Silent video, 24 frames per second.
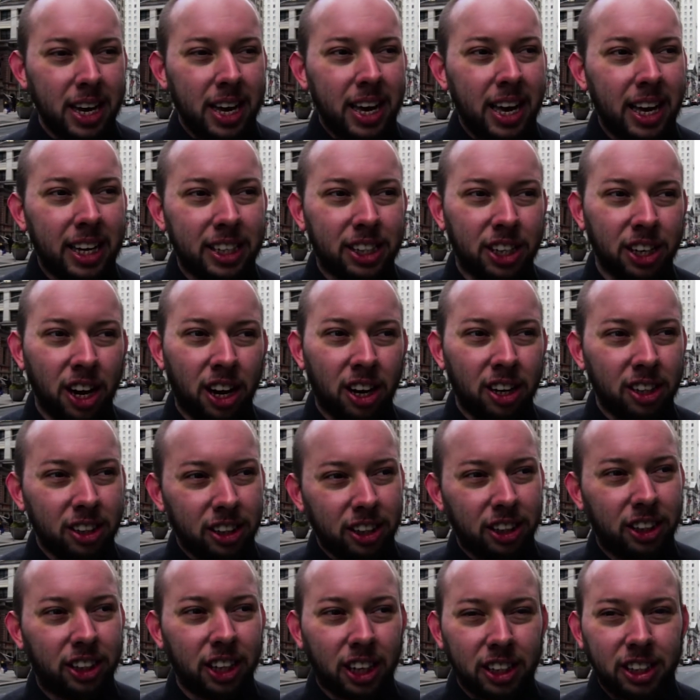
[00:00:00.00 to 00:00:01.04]
is not
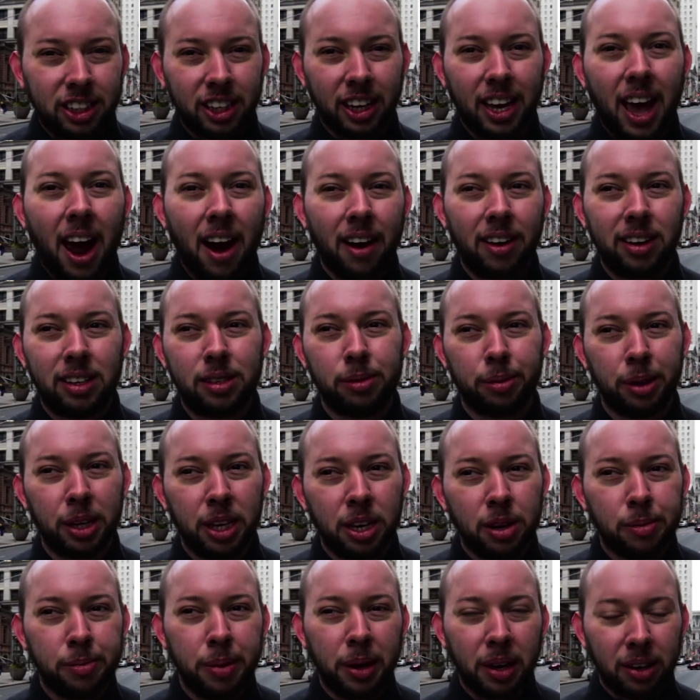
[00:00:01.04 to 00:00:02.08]
just a character, but
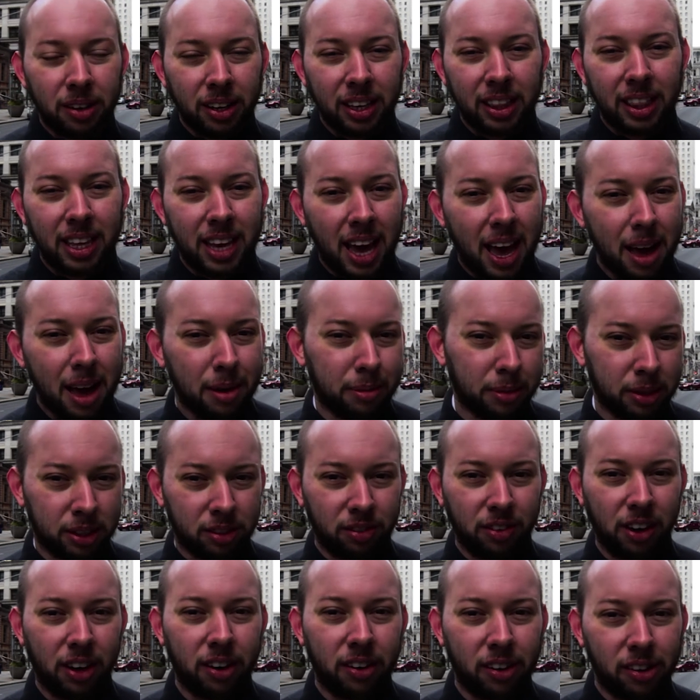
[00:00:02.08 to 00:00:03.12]
you're building the
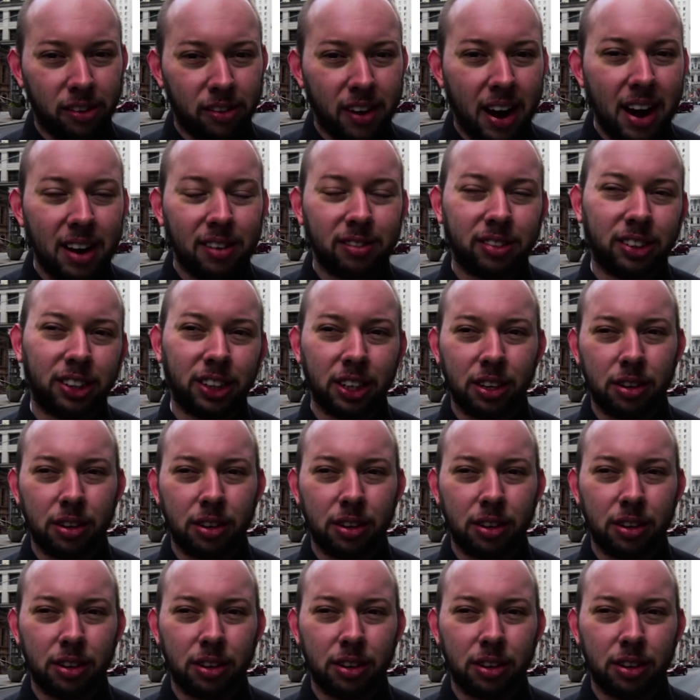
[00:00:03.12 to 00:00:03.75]
atmosphere around you,